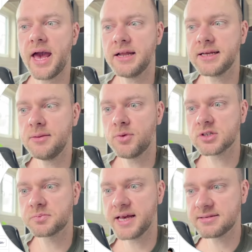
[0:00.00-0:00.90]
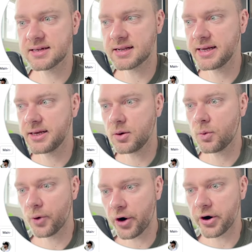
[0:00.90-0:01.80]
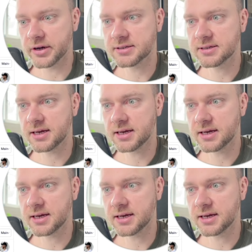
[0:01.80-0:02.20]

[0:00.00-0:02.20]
8inbox basically works.